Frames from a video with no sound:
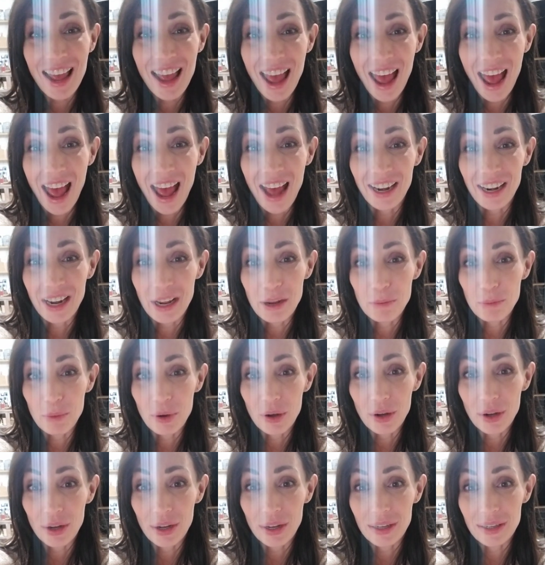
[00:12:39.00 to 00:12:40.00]
And I
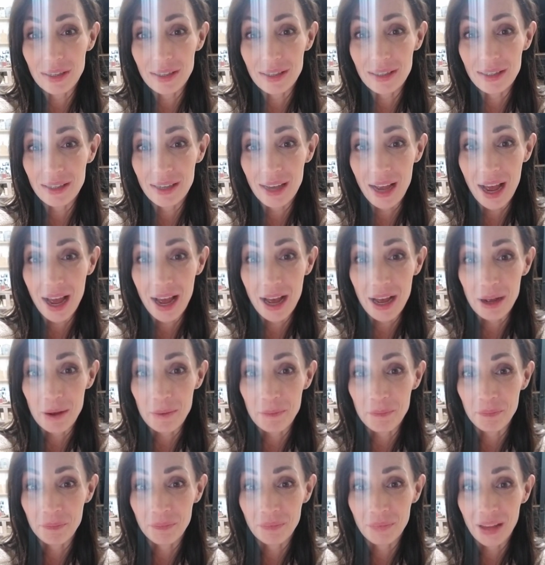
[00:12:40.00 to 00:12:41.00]
put
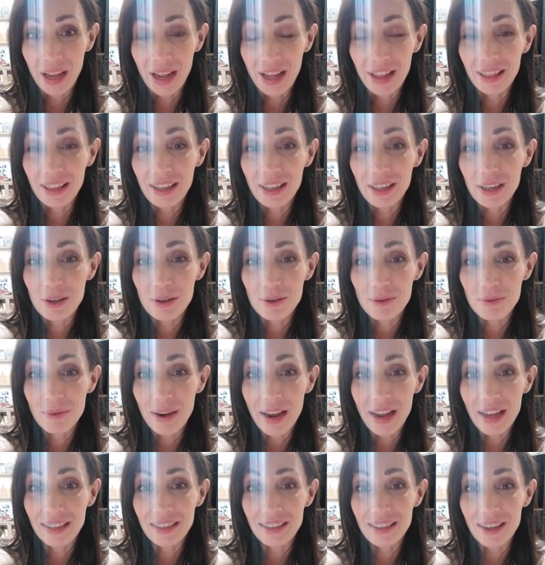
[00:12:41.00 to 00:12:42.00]
a little
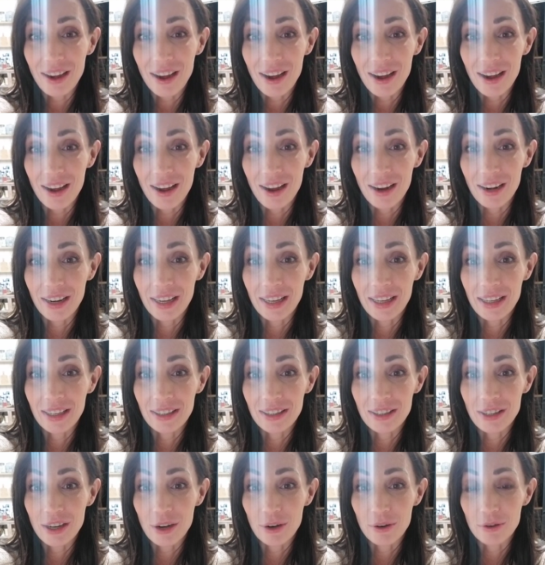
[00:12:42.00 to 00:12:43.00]
red dot on
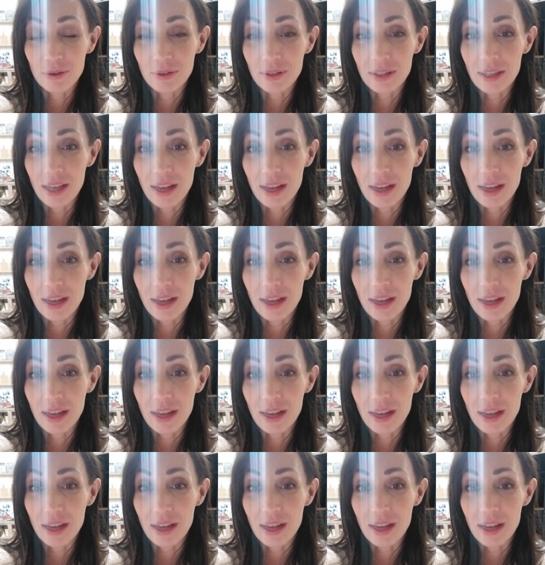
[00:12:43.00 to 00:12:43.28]
his nose.